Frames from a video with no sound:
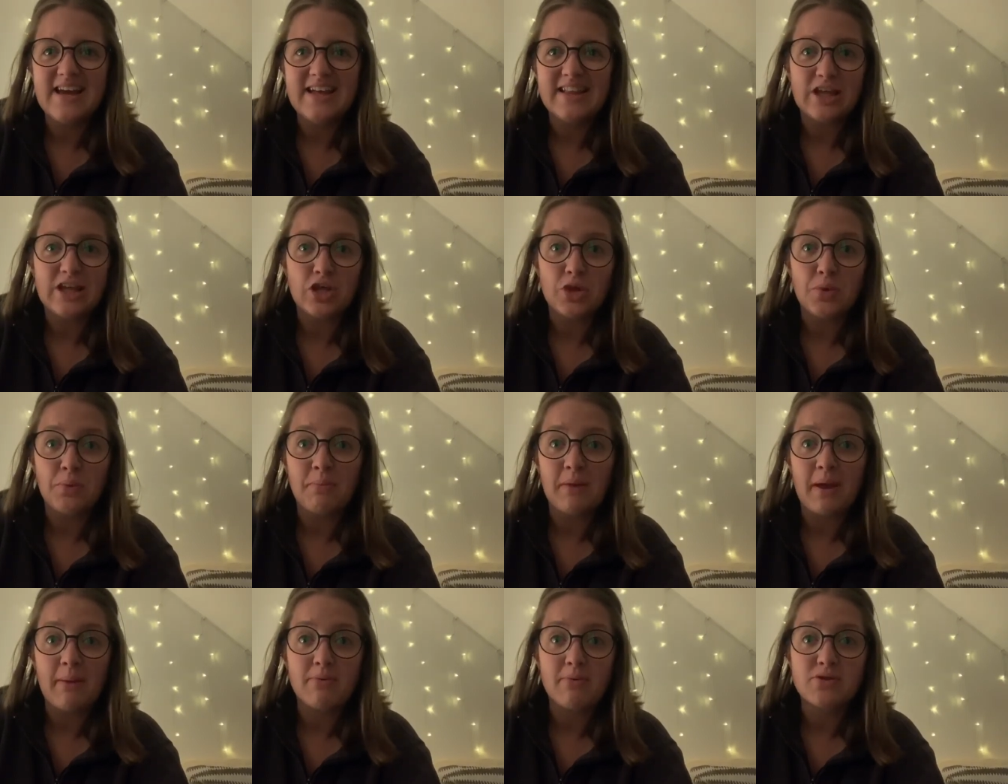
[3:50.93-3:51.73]
that you'd
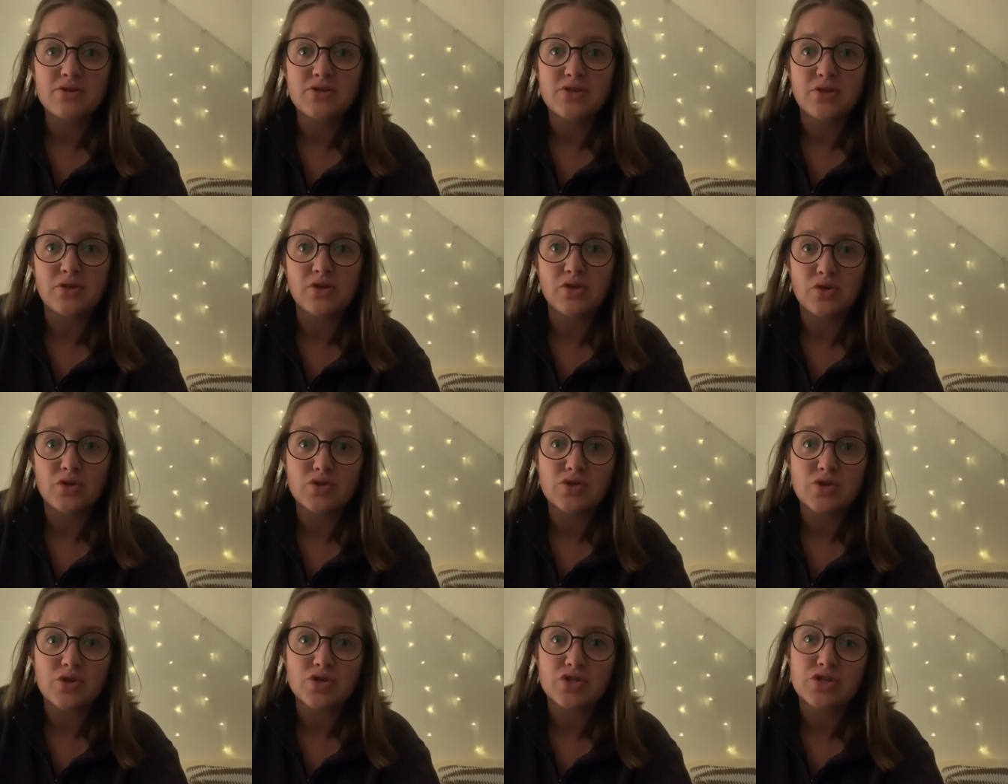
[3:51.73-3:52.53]
be able to use
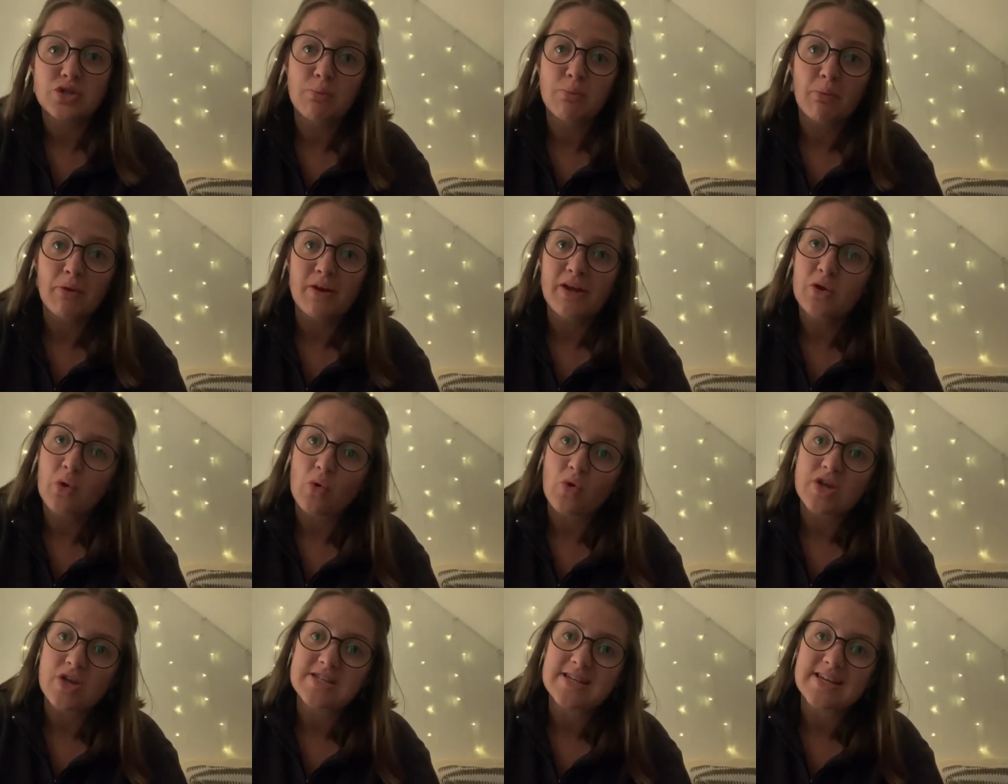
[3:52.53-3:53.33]
those to bring
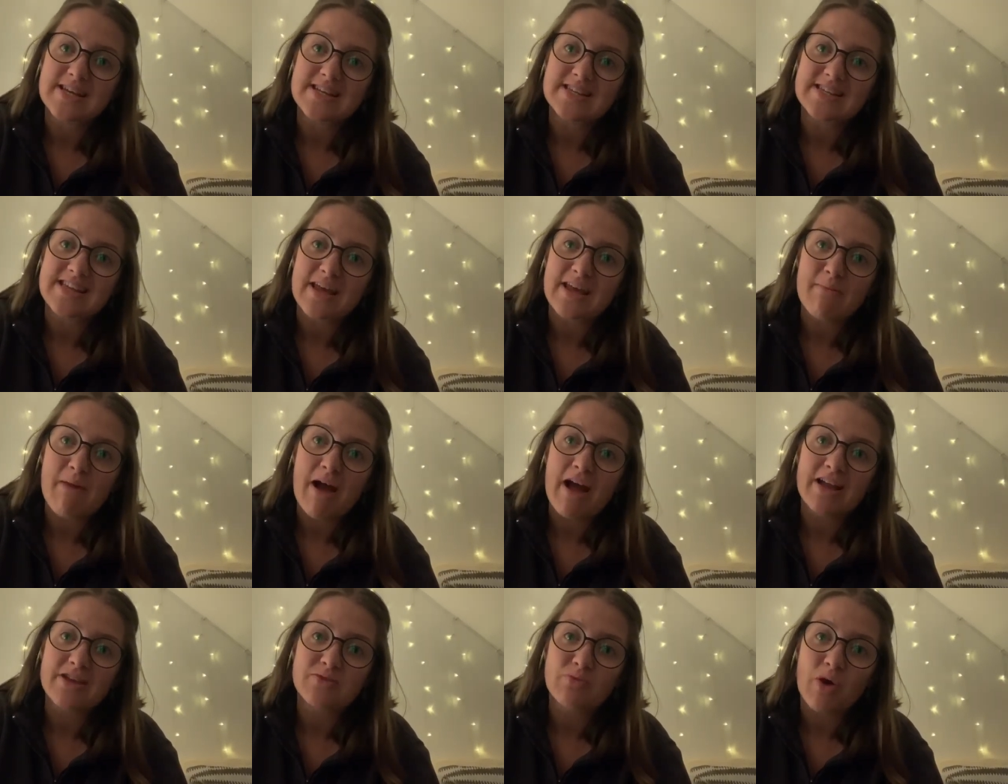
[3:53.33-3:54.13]
glory to his name
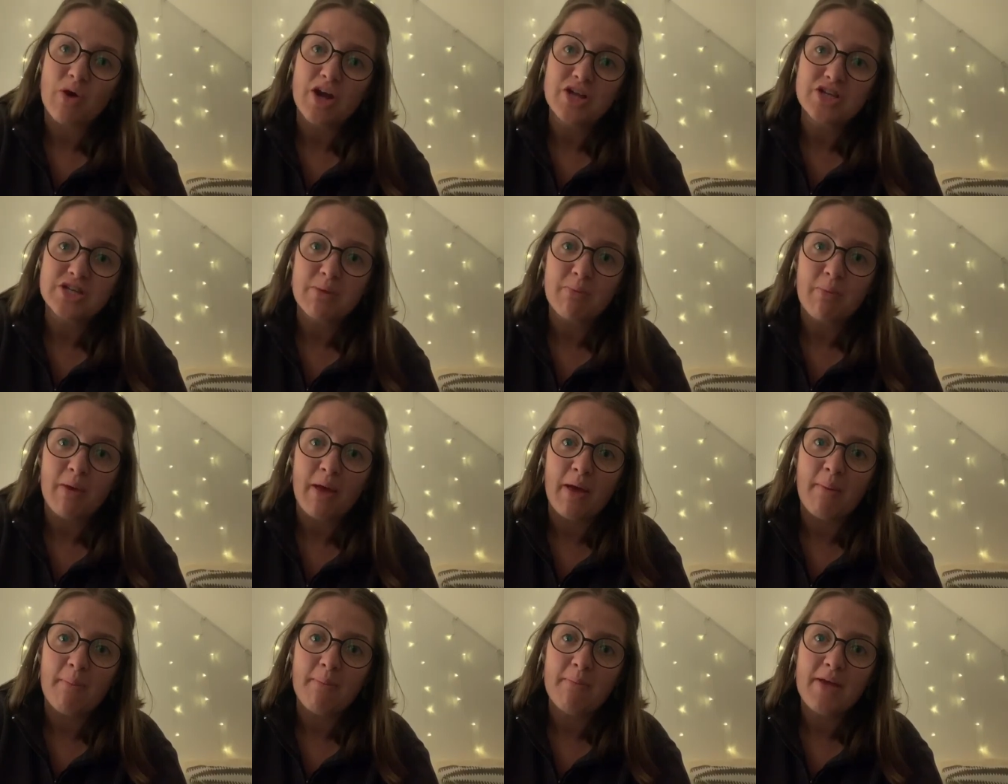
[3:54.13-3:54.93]
and worship
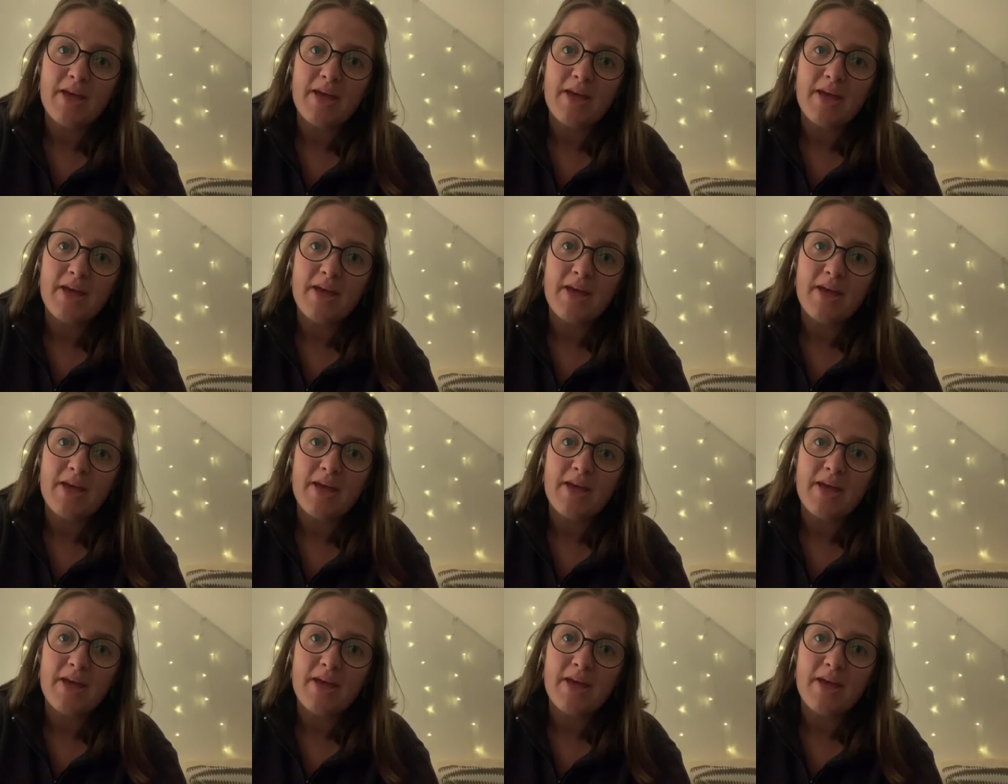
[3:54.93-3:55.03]
him.